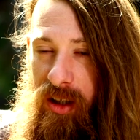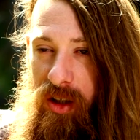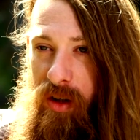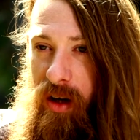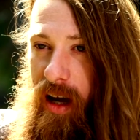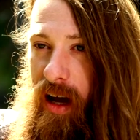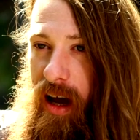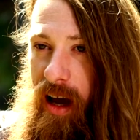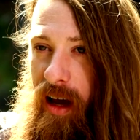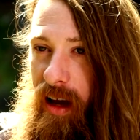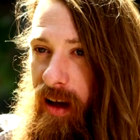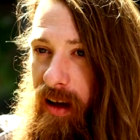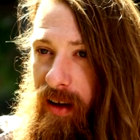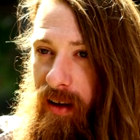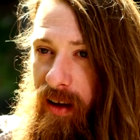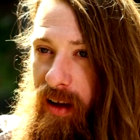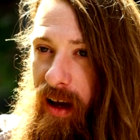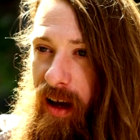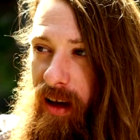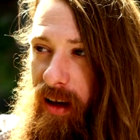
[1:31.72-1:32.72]
dry,
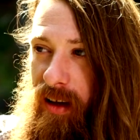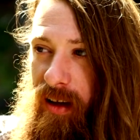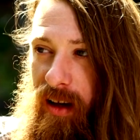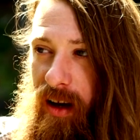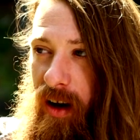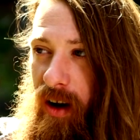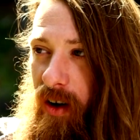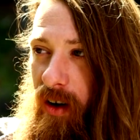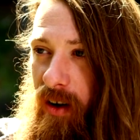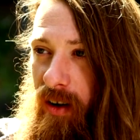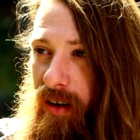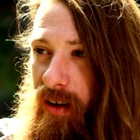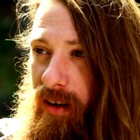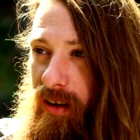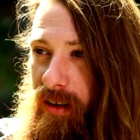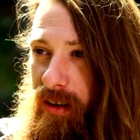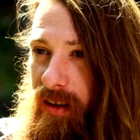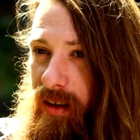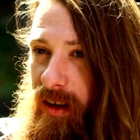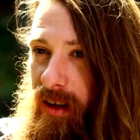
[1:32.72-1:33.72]
you're like, yo,
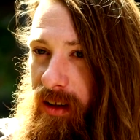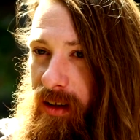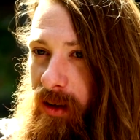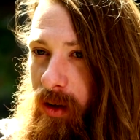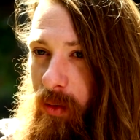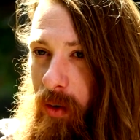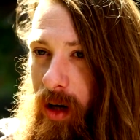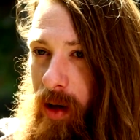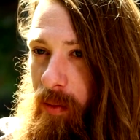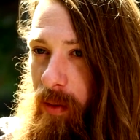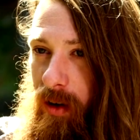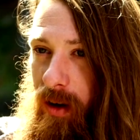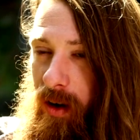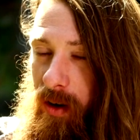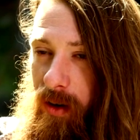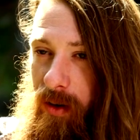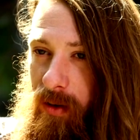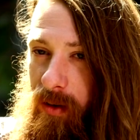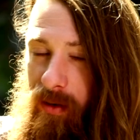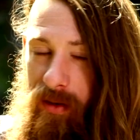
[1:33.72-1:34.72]
this 20
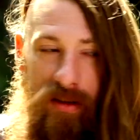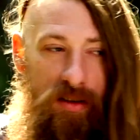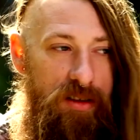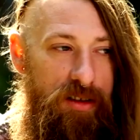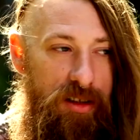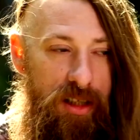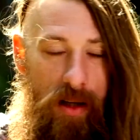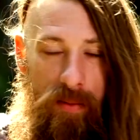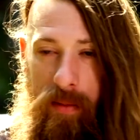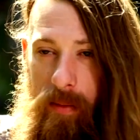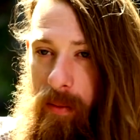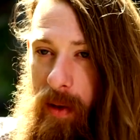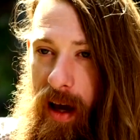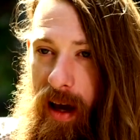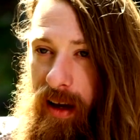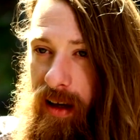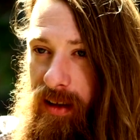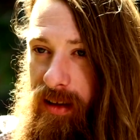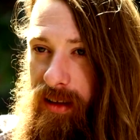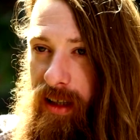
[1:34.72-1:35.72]
below sleeping
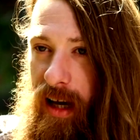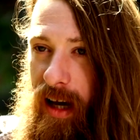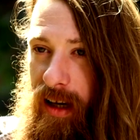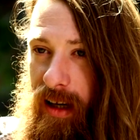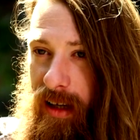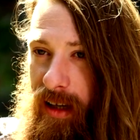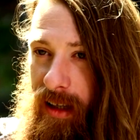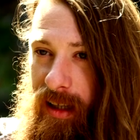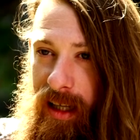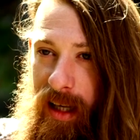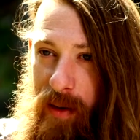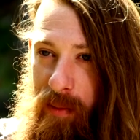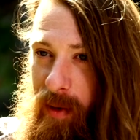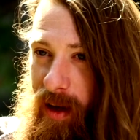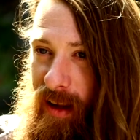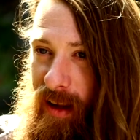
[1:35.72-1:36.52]
bag is not gonna keep me